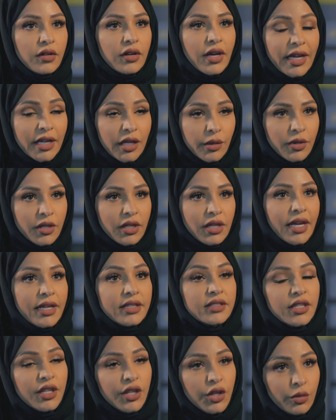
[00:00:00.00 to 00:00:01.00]
animal
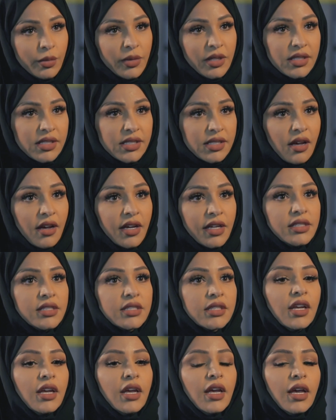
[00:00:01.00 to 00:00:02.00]
and human
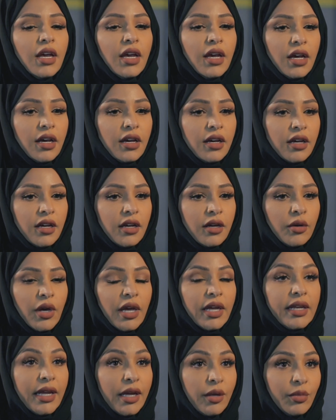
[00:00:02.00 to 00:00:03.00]
side
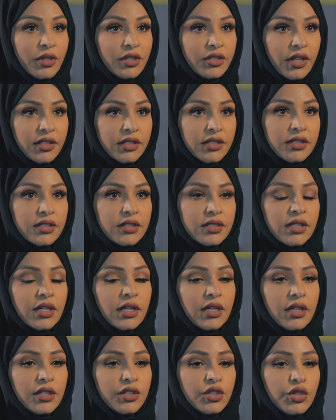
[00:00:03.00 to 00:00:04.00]
enabled us
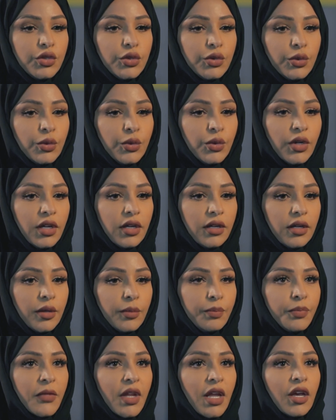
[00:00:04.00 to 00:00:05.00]
to
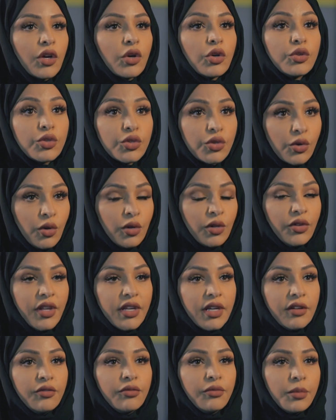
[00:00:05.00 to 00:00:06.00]
control
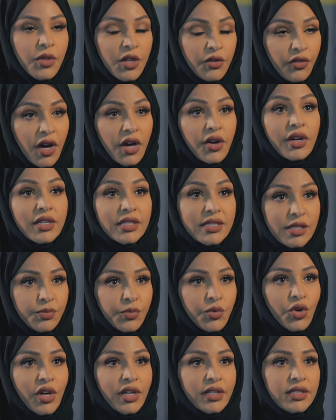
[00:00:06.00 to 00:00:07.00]
the viral
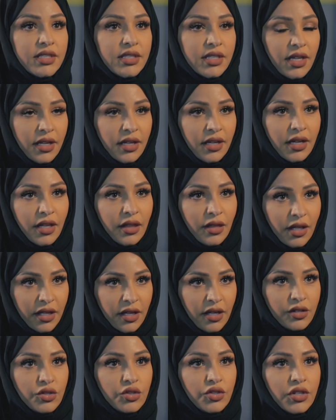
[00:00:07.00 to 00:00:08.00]
spread in the
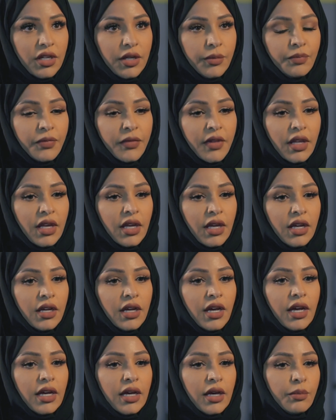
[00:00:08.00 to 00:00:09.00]
country.
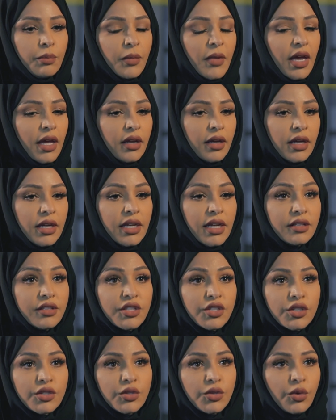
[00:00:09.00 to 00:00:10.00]
In
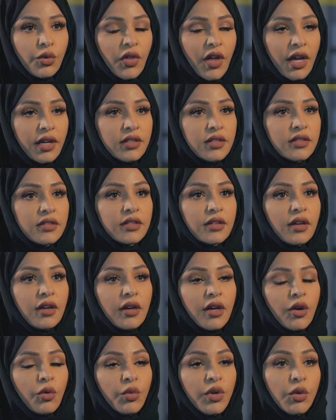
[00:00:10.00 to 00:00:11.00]
addition to that,
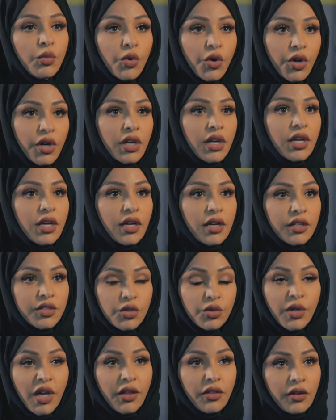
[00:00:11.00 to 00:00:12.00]
we work
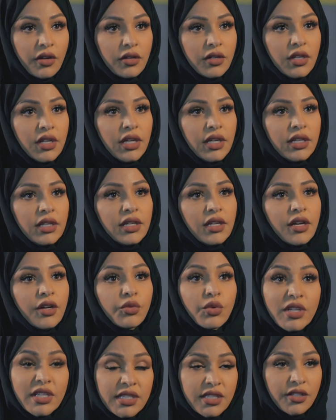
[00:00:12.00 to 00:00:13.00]
together in
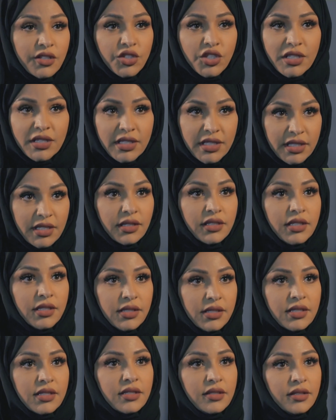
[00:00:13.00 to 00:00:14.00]
research and
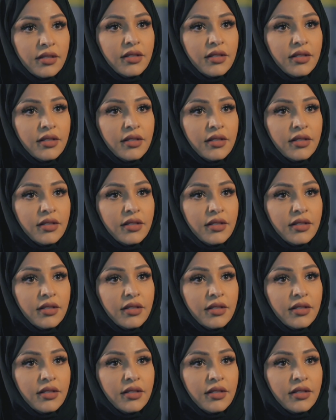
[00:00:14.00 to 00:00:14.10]
studies.